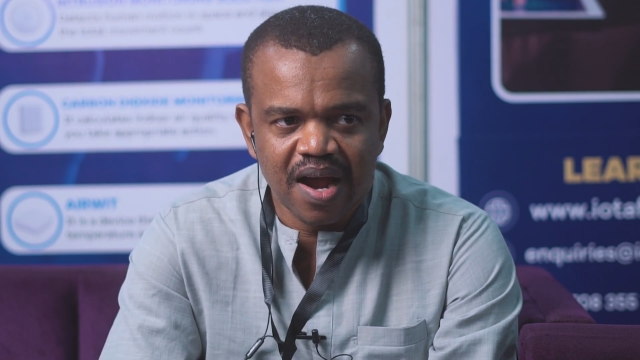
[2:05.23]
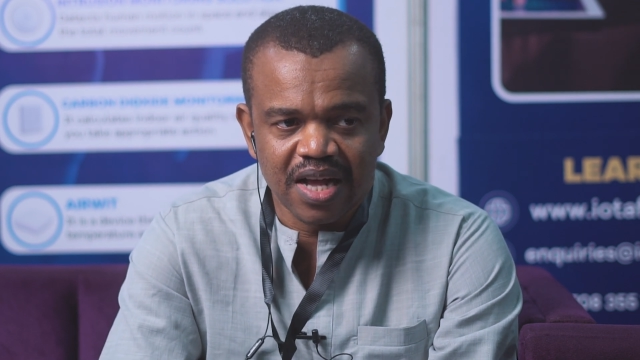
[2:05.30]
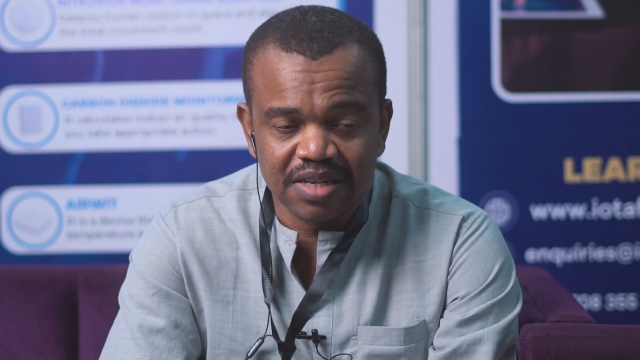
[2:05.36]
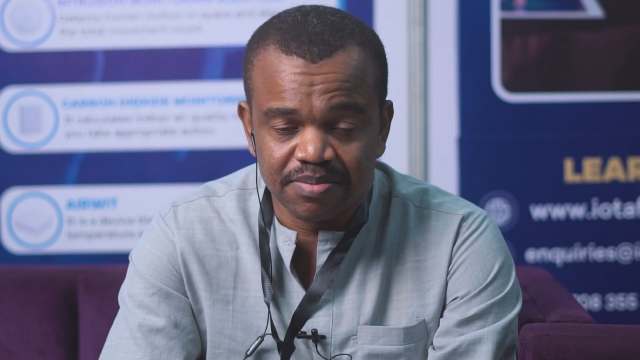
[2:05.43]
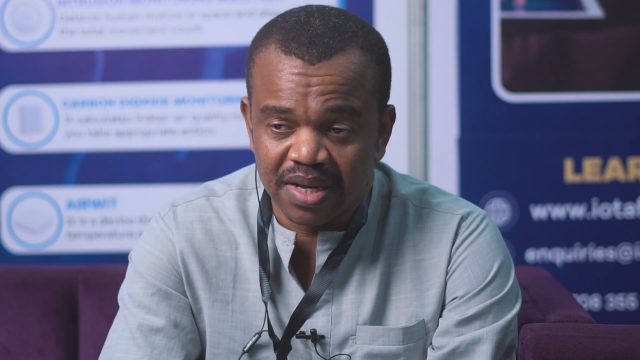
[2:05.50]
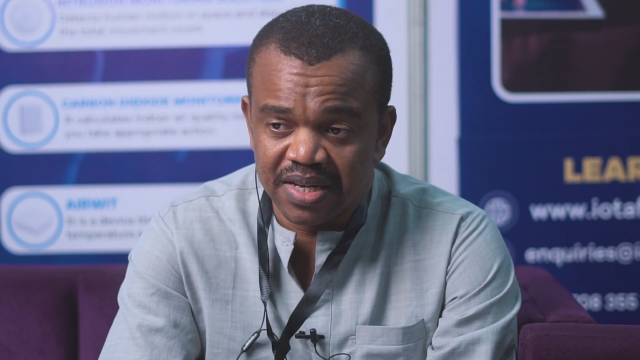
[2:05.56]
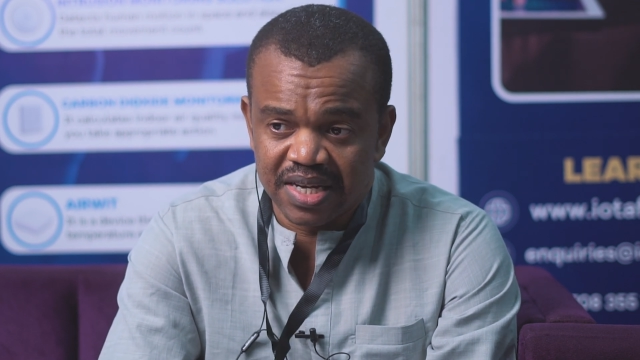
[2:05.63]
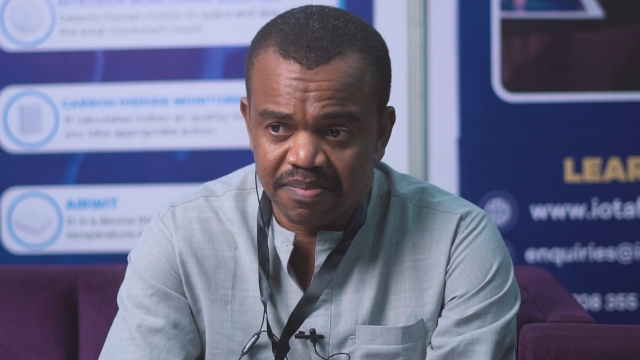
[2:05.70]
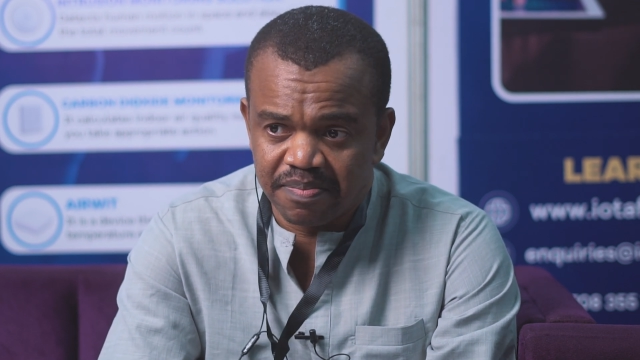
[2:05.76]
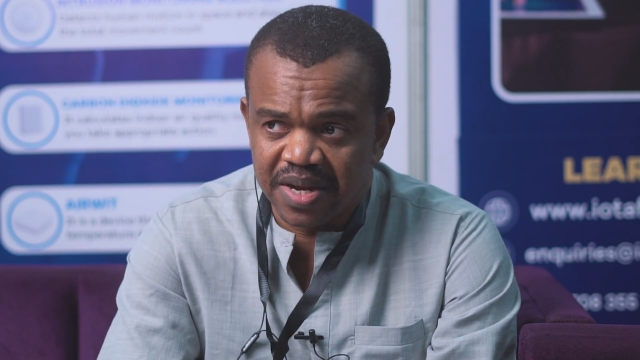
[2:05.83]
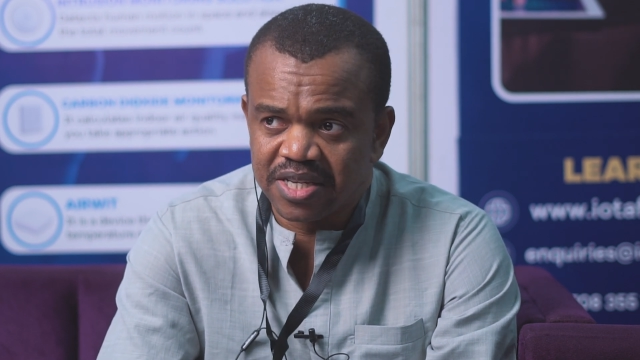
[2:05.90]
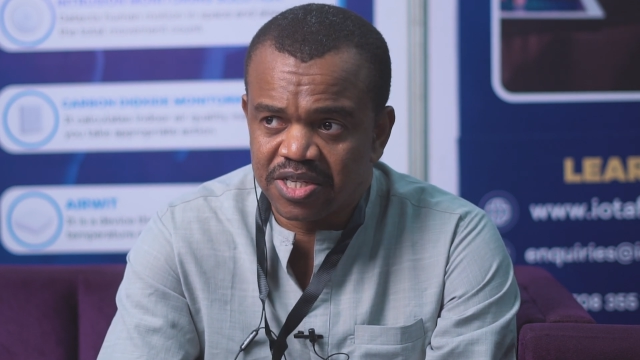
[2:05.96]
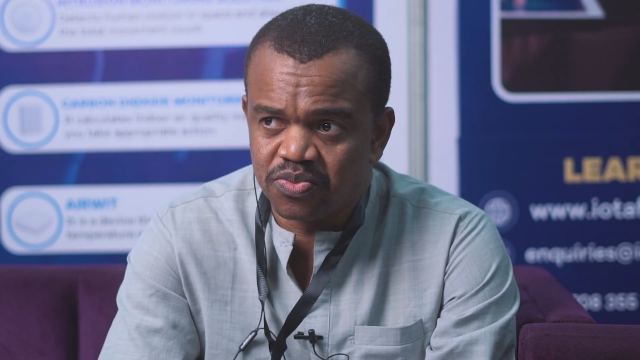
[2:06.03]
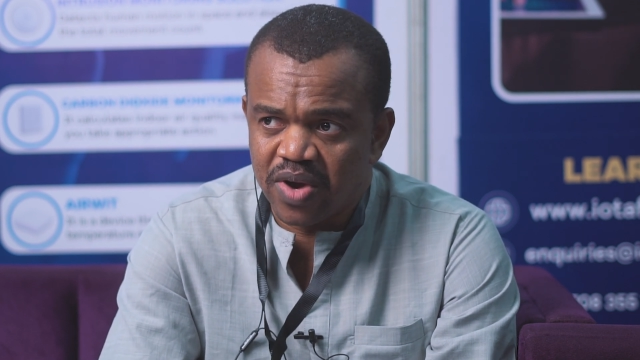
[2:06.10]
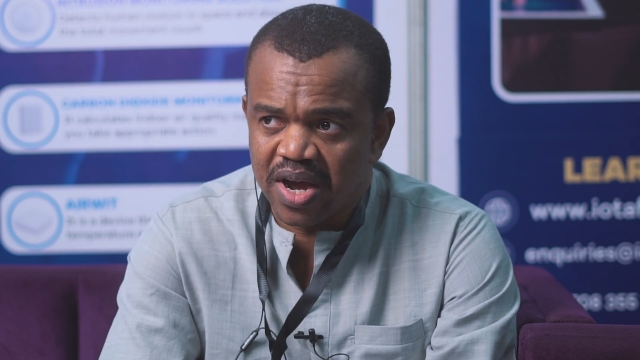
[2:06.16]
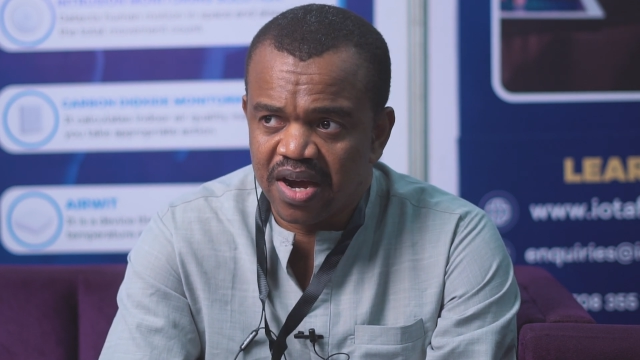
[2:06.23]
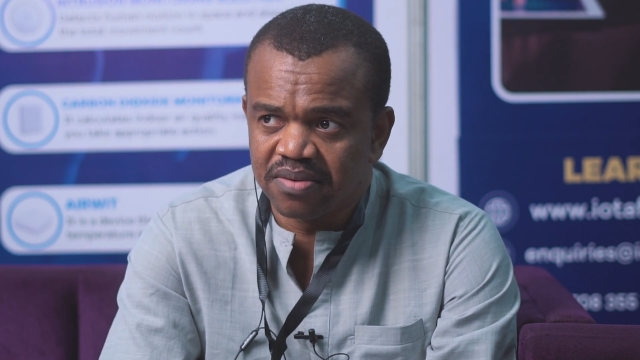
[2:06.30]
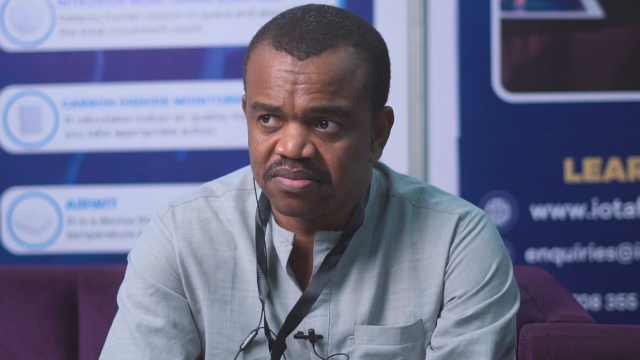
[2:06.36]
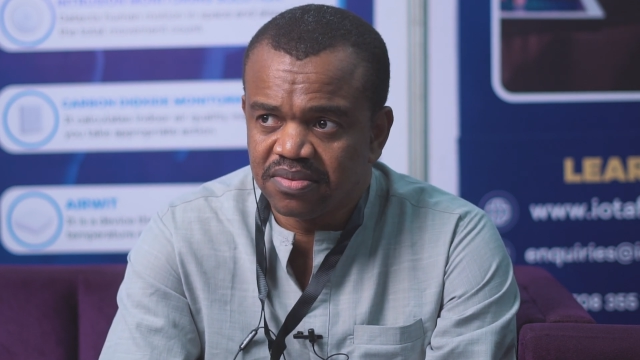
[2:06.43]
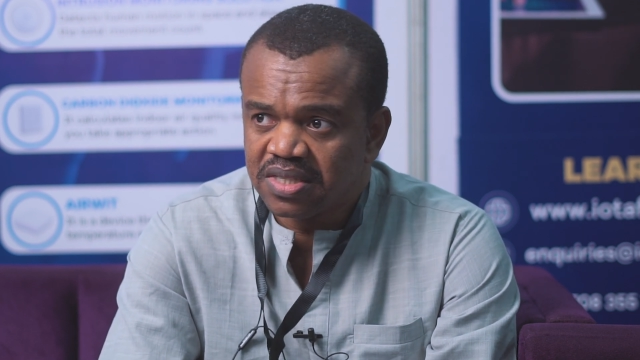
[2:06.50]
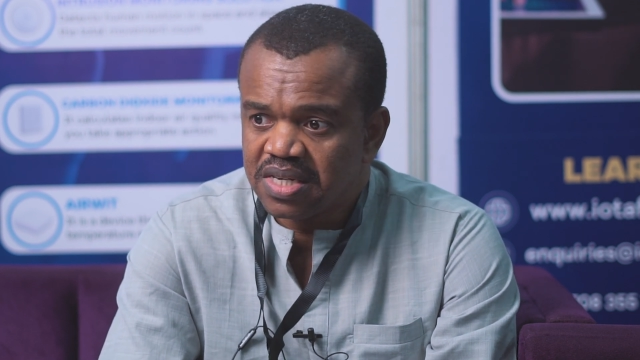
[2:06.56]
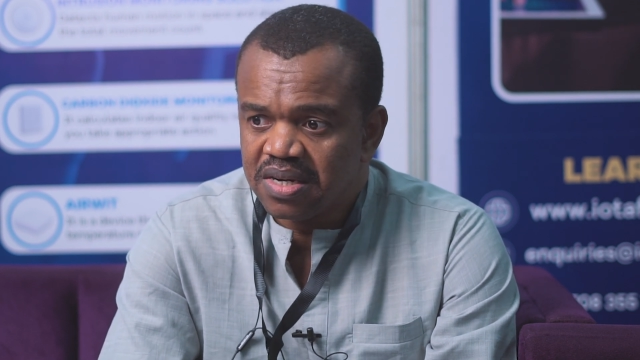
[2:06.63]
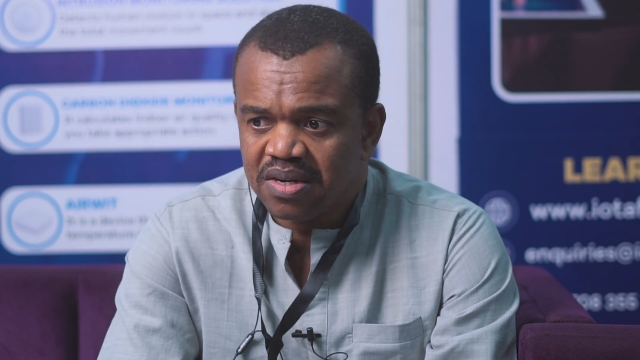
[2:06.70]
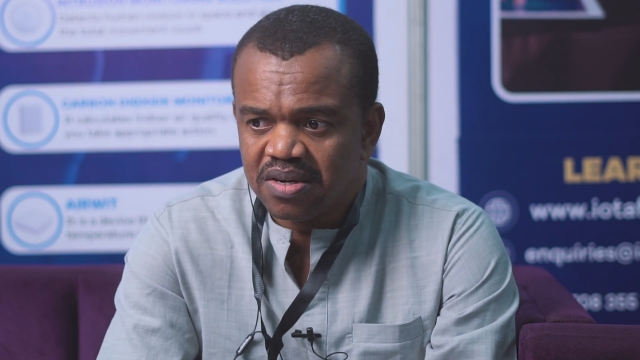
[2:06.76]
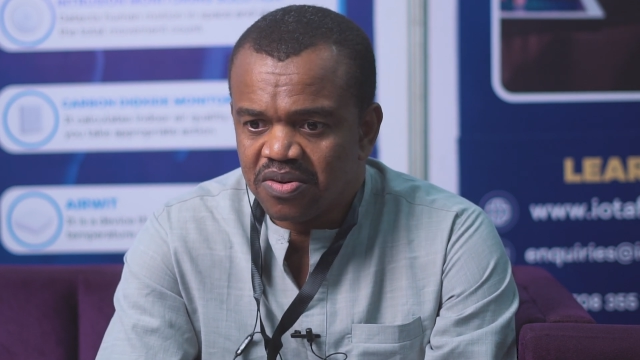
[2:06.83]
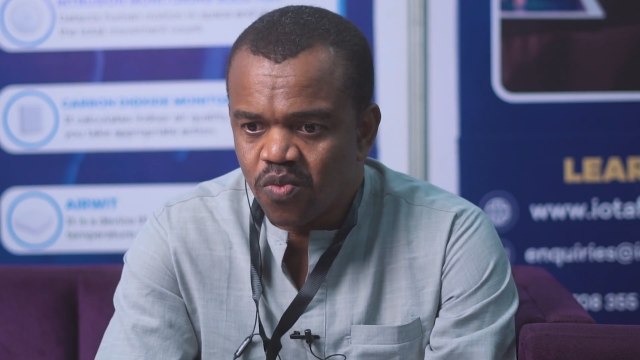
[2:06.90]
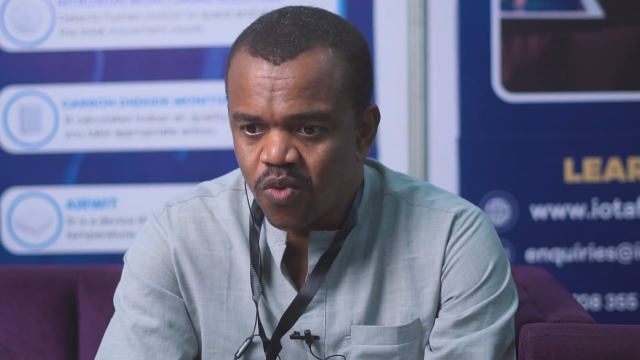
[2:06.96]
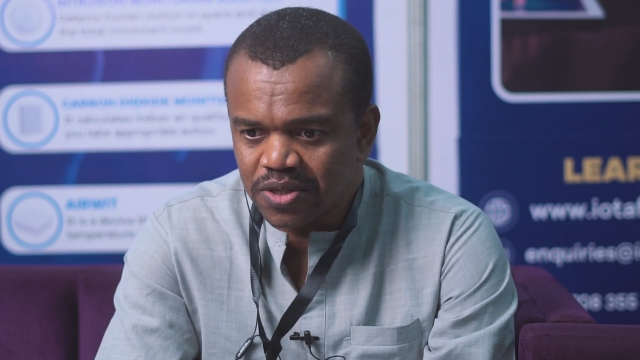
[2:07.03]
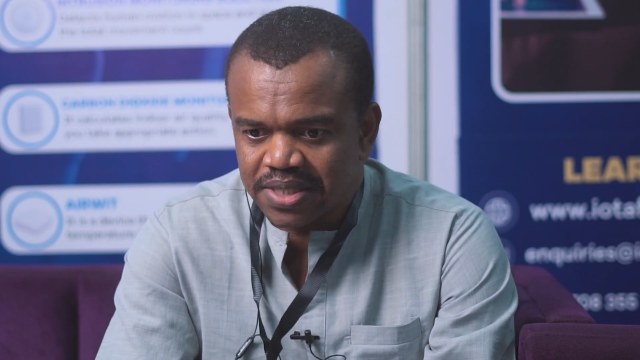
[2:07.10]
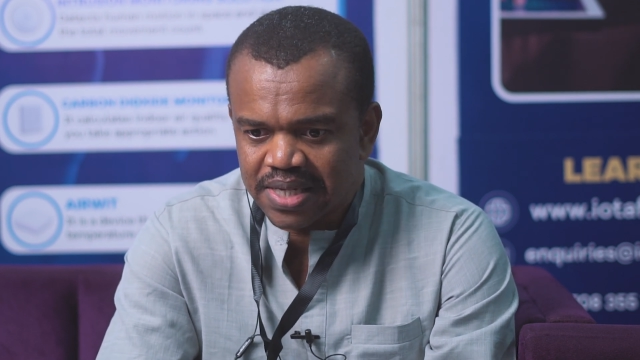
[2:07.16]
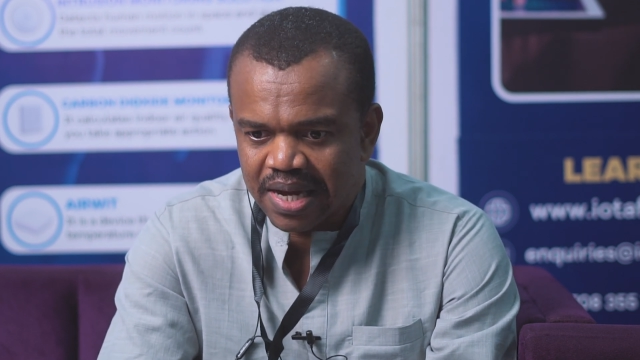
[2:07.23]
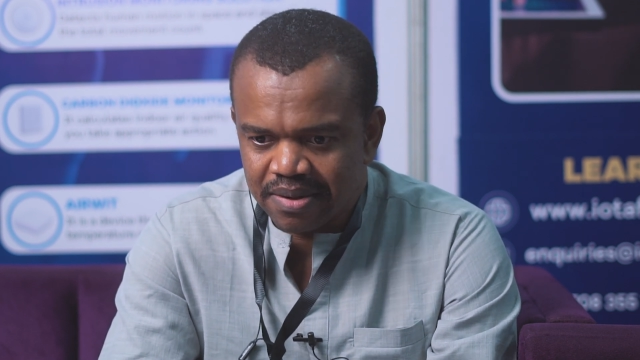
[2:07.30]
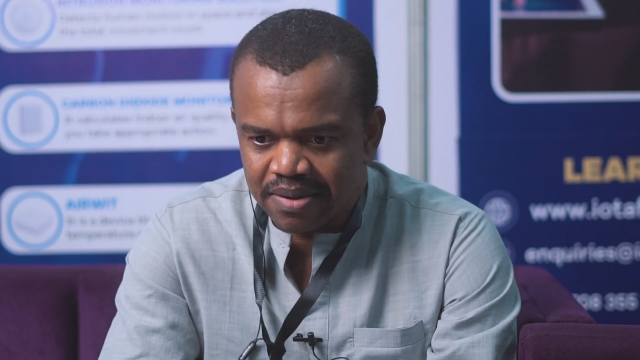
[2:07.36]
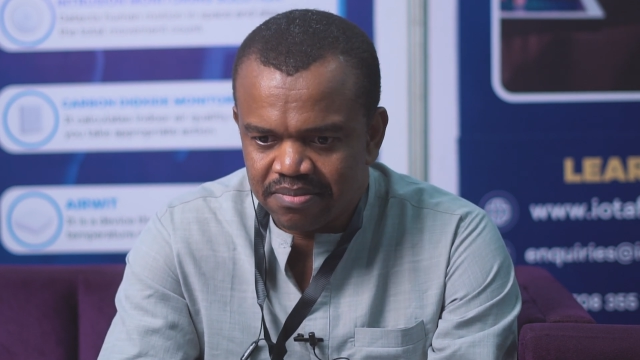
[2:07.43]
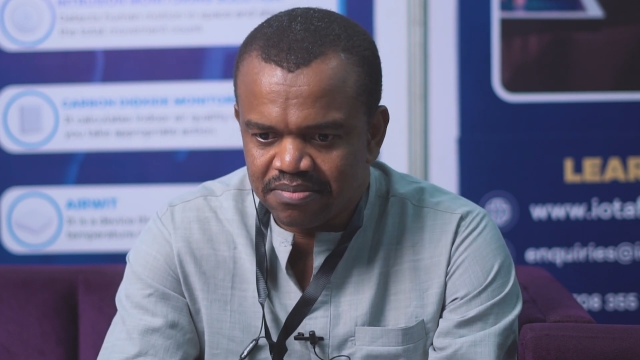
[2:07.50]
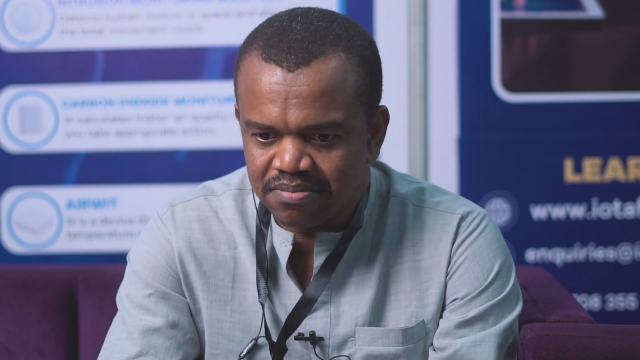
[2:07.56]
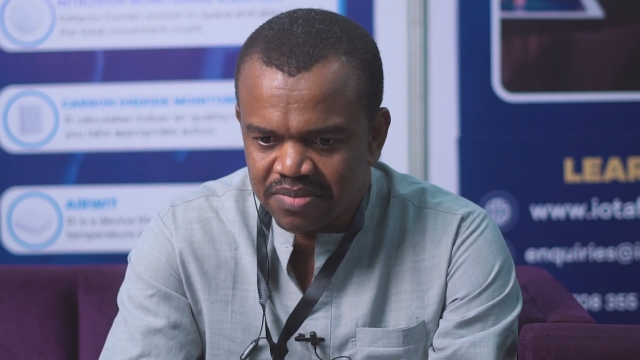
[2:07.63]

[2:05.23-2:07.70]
especially in a place where water,